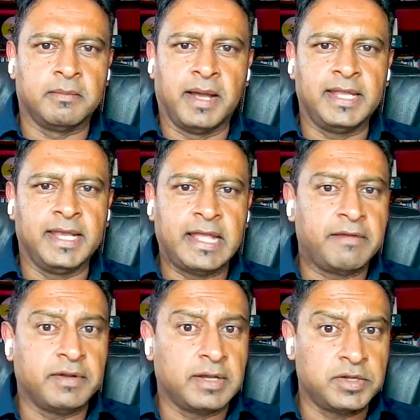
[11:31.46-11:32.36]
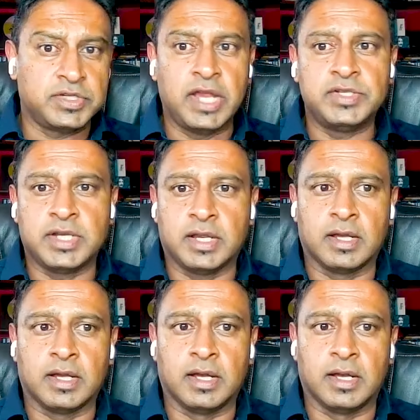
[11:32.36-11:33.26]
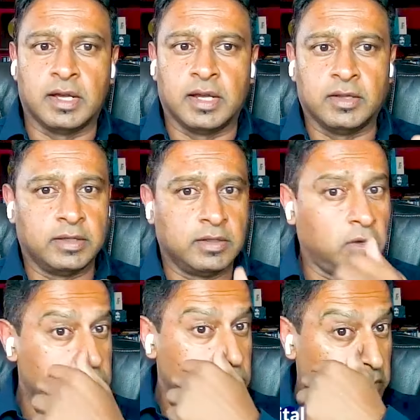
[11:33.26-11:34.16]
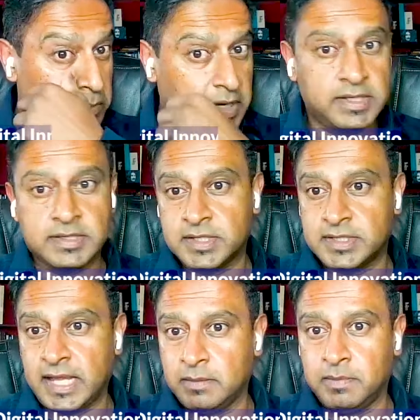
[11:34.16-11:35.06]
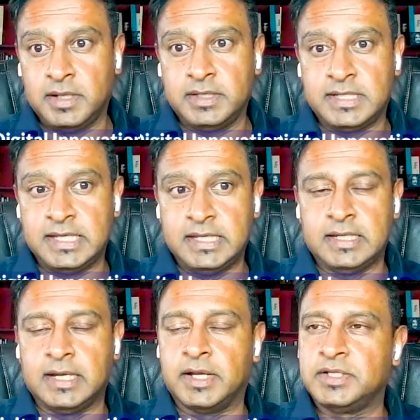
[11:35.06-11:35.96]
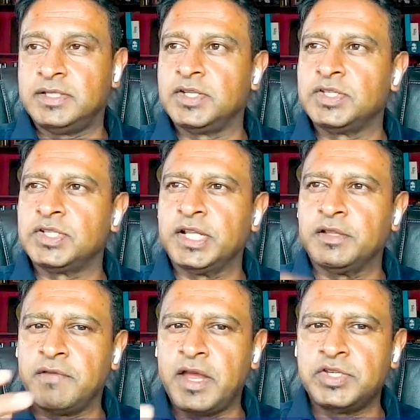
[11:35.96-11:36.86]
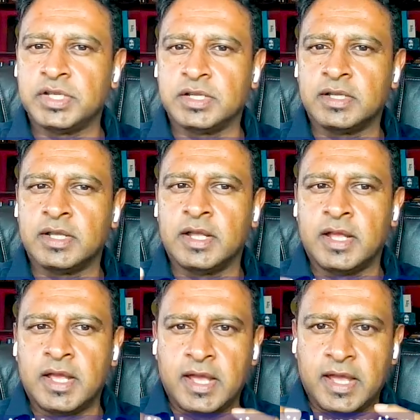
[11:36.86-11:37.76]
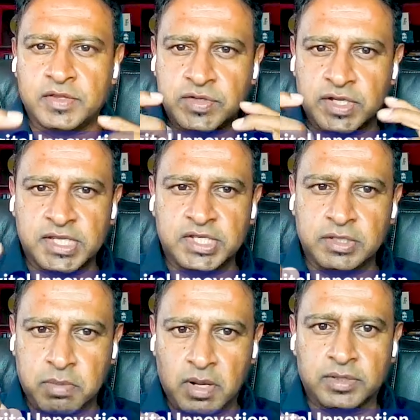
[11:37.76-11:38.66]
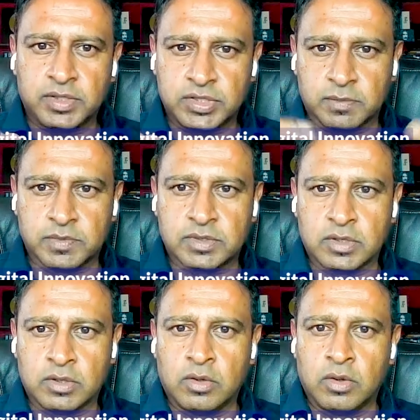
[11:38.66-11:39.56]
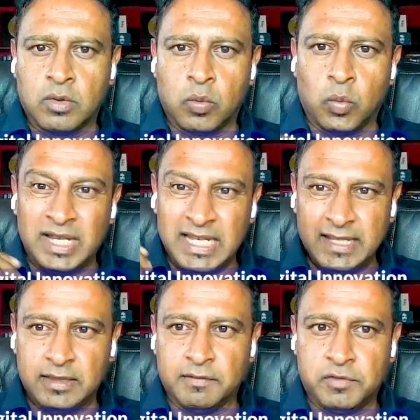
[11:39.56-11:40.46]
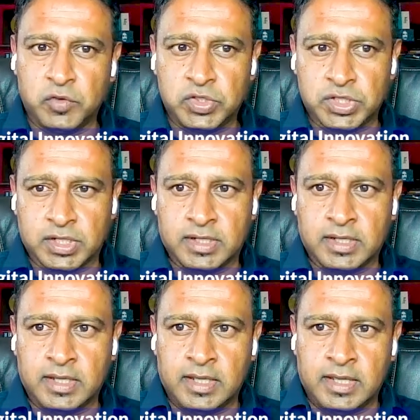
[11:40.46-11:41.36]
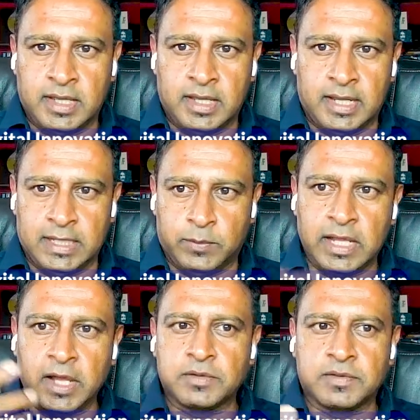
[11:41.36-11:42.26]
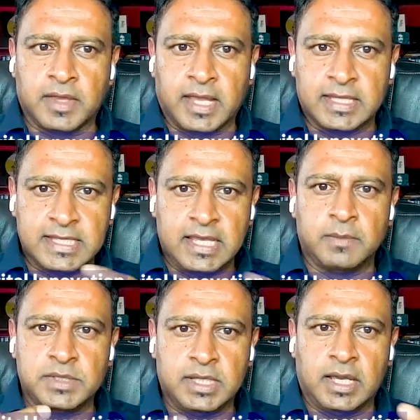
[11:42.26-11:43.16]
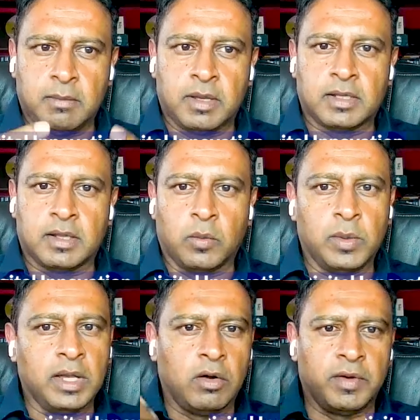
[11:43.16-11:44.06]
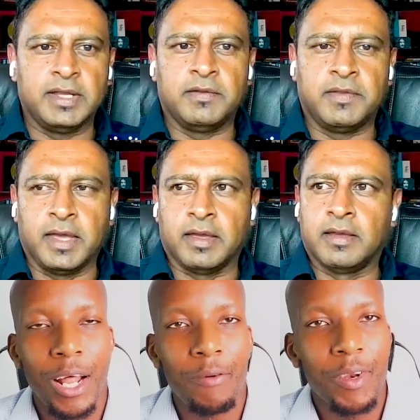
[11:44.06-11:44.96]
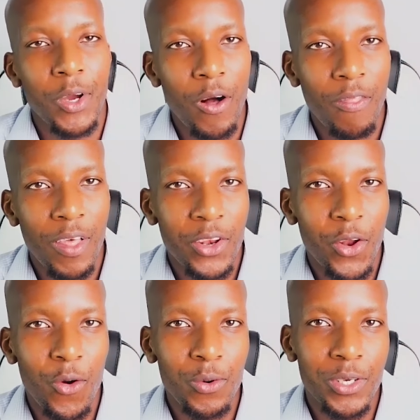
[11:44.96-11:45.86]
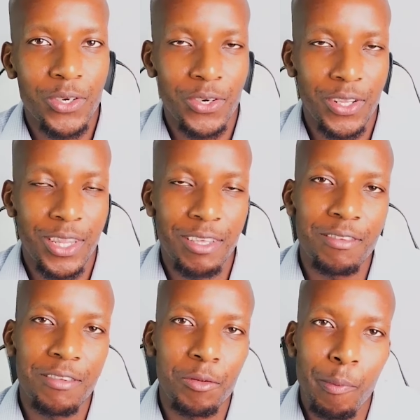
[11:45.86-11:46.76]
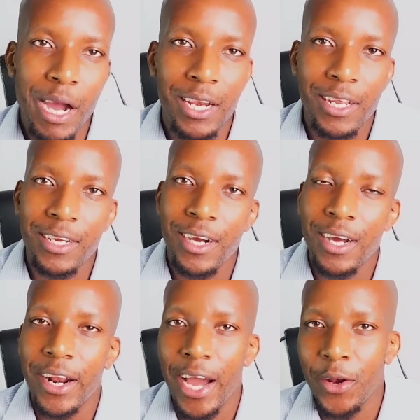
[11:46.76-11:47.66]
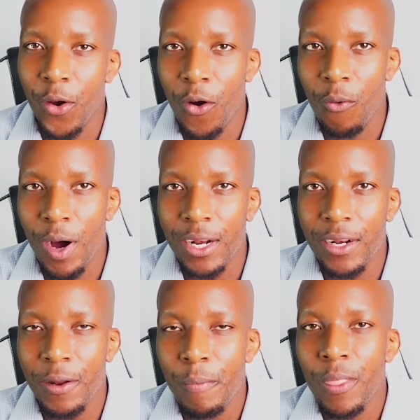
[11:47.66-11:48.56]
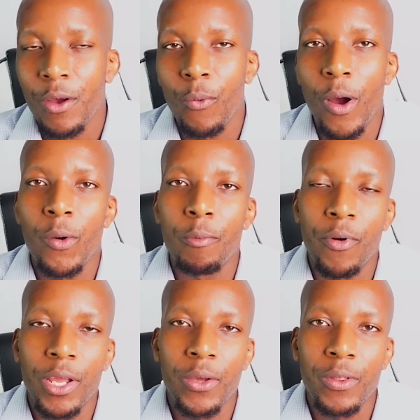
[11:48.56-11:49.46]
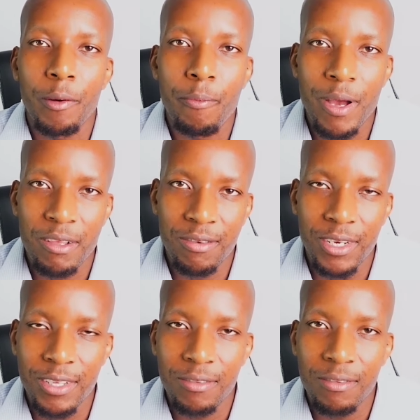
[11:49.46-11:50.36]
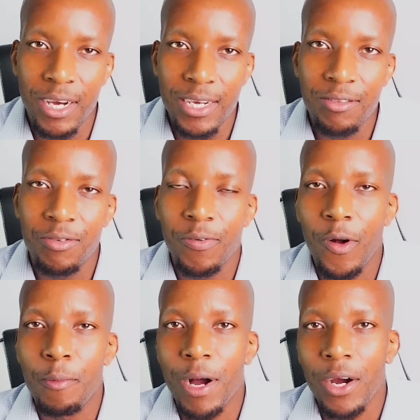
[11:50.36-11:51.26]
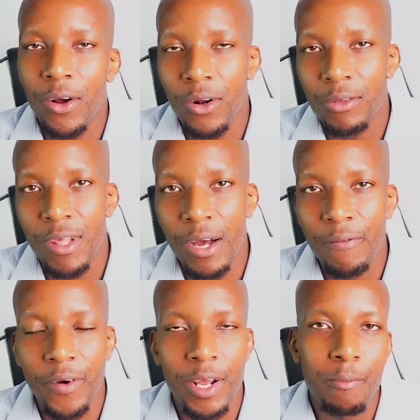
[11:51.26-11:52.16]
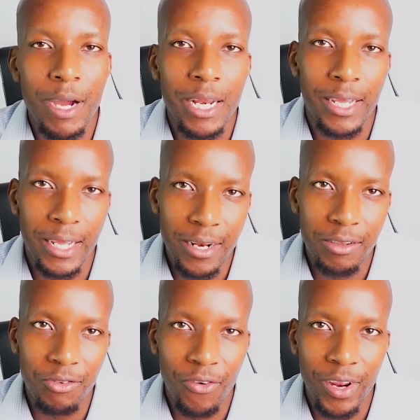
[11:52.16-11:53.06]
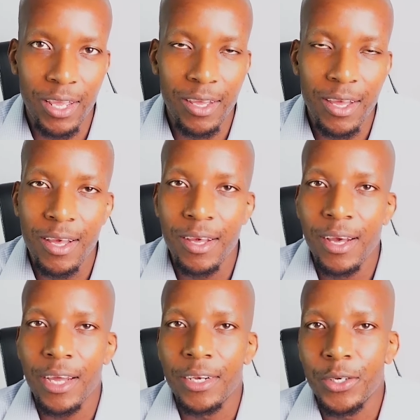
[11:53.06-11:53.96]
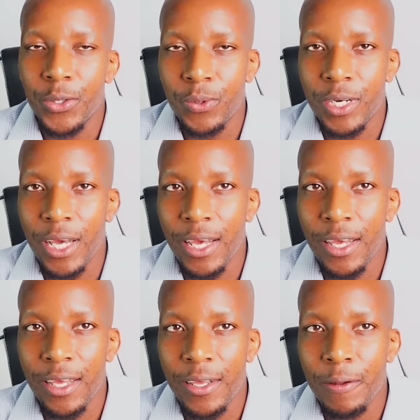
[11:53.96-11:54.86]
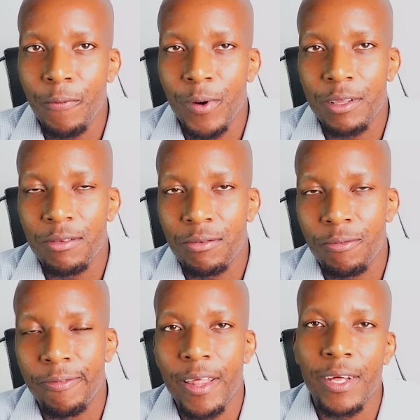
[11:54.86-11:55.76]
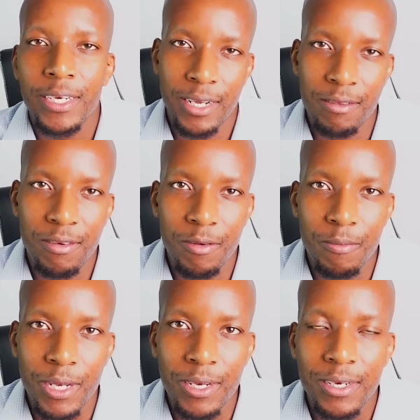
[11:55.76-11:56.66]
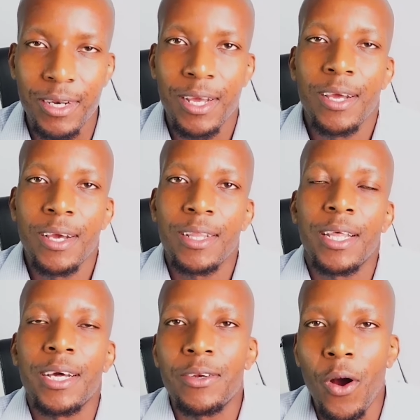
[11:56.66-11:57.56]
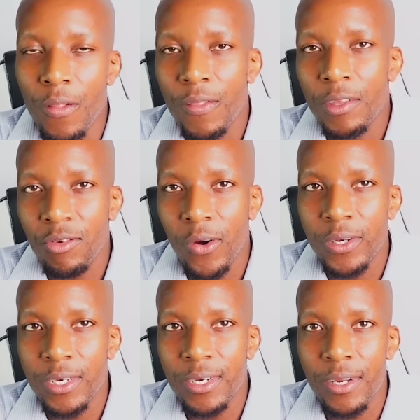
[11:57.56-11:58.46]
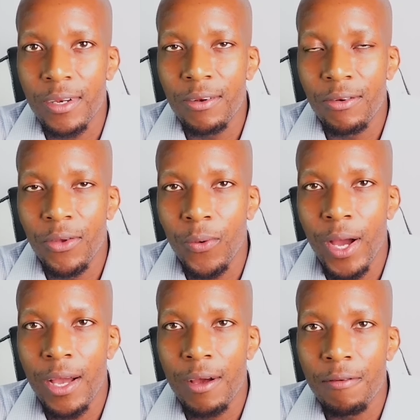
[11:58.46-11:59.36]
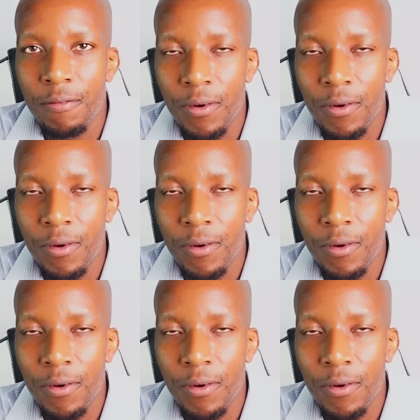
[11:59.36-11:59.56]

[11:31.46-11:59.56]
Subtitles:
Mining in Africa is changing, and those who embrace sustainability, digital innovation, and strategic partnerships will lead the future. And I would like to think at DMT Kai Batla, we are already there. Lovely. On that note, this is Mining 901, where we bring you the best insights from across the African mining industry. And today was further testament that on this continent, you have